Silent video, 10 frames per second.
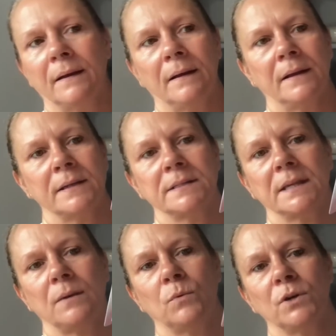Like I
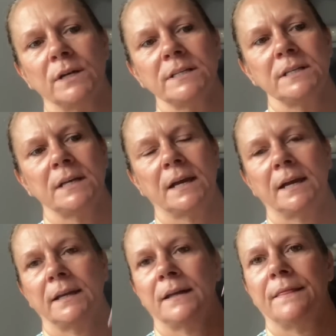say,
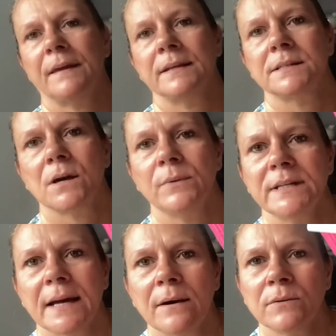$1.99. That it's going
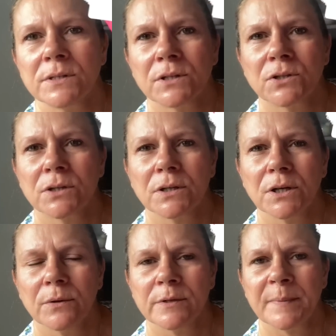down as a, you
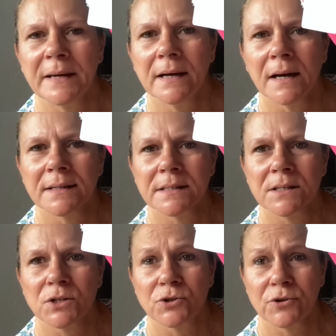know, it's being classed
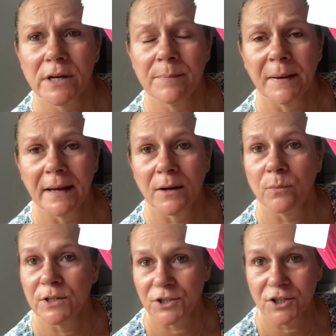as a tree pick,
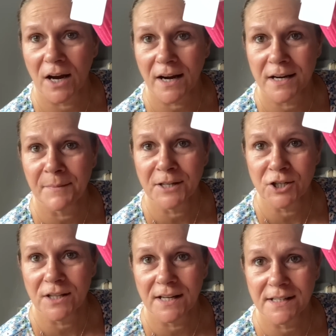which I can
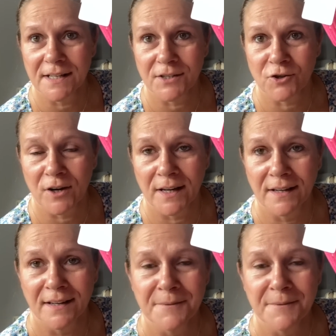imagine these in a tree.